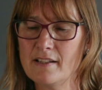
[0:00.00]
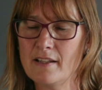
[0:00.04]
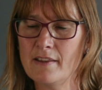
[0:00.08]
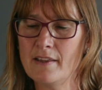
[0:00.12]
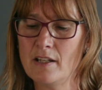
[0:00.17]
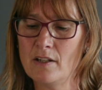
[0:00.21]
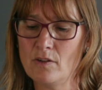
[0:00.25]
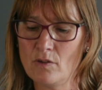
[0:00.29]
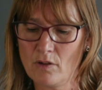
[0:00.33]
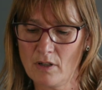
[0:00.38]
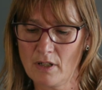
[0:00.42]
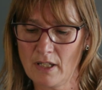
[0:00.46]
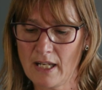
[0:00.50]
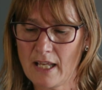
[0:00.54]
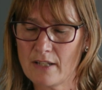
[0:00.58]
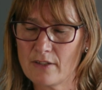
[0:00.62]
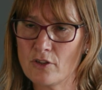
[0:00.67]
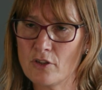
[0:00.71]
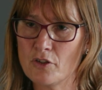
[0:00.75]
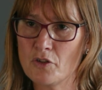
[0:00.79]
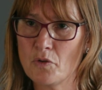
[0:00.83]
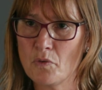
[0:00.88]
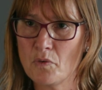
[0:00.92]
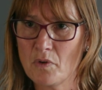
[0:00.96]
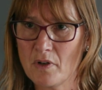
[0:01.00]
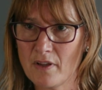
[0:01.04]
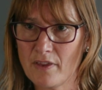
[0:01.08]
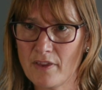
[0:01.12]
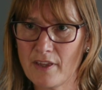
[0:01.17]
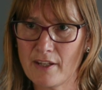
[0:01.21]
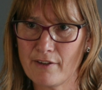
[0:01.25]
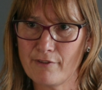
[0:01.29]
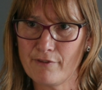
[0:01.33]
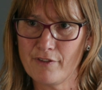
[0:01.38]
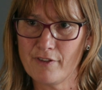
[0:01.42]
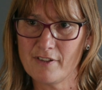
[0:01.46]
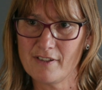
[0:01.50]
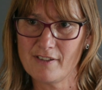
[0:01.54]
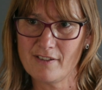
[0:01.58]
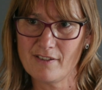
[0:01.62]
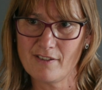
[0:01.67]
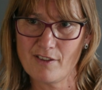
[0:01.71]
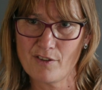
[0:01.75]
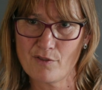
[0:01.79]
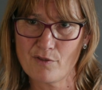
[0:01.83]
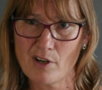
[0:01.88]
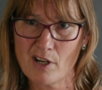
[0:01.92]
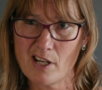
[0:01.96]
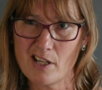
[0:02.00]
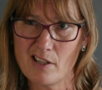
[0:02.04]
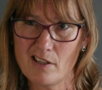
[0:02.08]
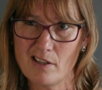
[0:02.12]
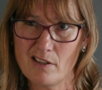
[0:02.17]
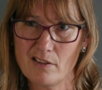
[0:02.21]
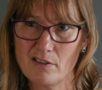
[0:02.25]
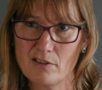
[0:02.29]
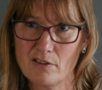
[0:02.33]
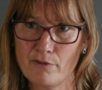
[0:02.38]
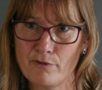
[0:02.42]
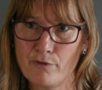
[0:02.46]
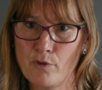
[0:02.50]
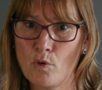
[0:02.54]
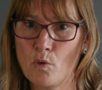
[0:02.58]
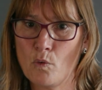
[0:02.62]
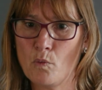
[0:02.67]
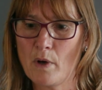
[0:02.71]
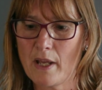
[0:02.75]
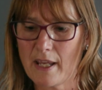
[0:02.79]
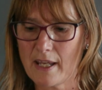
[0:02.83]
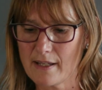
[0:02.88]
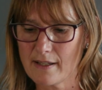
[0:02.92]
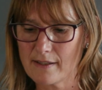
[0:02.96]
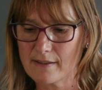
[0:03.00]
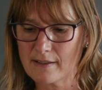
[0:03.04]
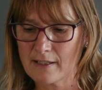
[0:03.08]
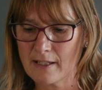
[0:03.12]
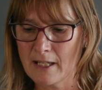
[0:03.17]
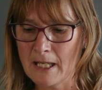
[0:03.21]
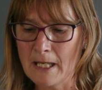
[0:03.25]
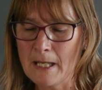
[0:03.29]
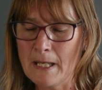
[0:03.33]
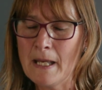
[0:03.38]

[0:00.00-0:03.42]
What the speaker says: and then not allowed to do anything for 3 to 4 weeks.